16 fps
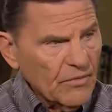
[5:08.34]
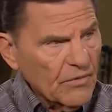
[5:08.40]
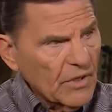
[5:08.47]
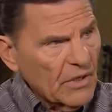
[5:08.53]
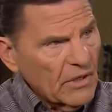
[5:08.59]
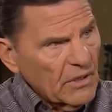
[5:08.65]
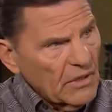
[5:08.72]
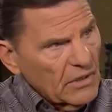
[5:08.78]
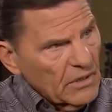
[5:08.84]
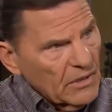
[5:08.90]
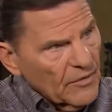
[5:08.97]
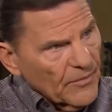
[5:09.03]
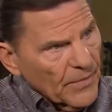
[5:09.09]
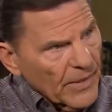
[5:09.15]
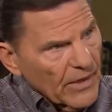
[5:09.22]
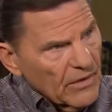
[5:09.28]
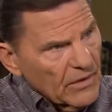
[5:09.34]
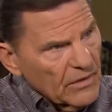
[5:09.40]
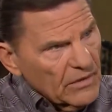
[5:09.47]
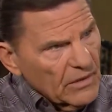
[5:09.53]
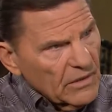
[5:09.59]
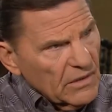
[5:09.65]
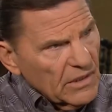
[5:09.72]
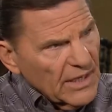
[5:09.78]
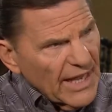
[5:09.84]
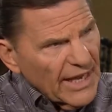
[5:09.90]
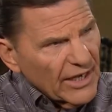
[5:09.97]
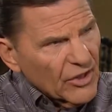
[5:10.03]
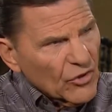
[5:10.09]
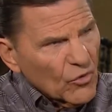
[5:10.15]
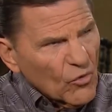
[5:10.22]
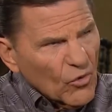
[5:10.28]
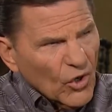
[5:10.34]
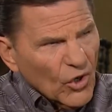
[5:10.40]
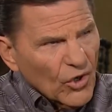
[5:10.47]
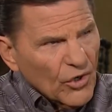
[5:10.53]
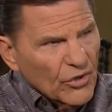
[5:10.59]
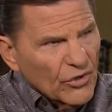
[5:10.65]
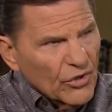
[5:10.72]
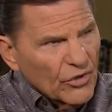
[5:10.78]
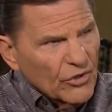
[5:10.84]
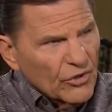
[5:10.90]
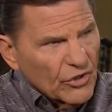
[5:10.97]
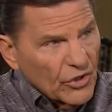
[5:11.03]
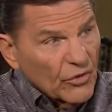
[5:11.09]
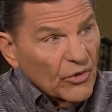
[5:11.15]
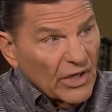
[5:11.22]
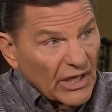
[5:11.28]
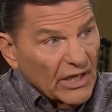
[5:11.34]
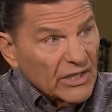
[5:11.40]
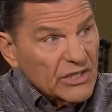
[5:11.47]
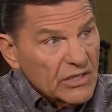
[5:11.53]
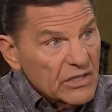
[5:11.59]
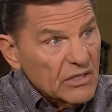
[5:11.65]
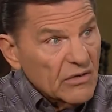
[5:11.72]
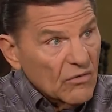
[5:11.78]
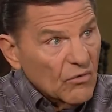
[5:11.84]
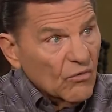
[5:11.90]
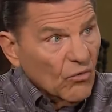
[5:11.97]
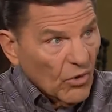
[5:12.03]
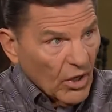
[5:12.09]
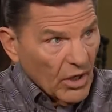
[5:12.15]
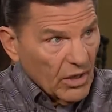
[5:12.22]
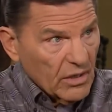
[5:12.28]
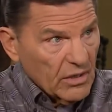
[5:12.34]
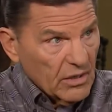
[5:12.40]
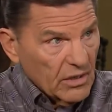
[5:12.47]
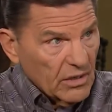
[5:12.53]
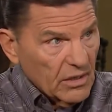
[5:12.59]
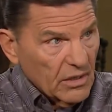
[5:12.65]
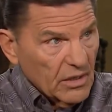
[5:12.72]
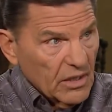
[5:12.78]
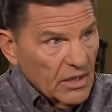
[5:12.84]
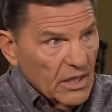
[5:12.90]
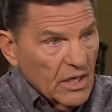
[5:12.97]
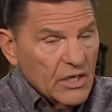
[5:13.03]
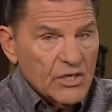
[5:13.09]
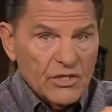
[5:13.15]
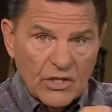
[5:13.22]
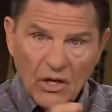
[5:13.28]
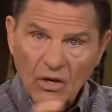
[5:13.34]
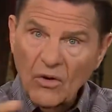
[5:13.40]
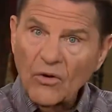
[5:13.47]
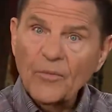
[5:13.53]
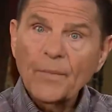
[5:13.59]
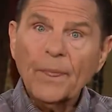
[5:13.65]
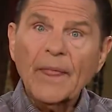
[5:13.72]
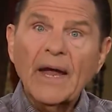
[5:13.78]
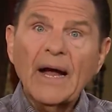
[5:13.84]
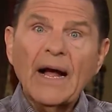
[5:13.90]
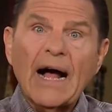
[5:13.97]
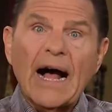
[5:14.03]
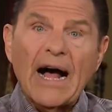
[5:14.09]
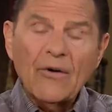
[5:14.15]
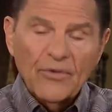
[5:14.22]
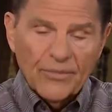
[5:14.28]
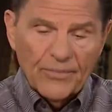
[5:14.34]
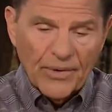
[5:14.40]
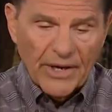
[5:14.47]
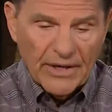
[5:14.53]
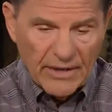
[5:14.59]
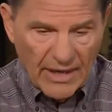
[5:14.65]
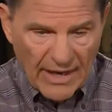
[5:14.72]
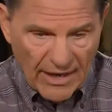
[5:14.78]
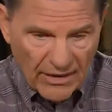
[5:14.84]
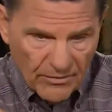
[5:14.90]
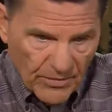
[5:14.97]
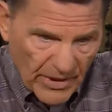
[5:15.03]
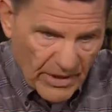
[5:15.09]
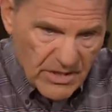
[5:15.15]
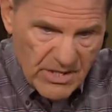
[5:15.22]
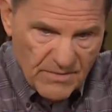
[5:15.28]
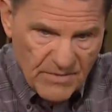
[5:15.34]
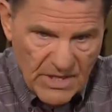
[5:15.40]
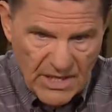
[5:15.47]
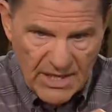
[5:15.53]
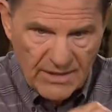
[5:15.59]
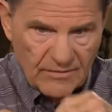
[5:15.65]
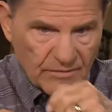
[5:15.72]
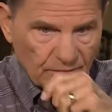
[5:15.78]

uh, letting the Word do its work. So I would bring I'd bring them in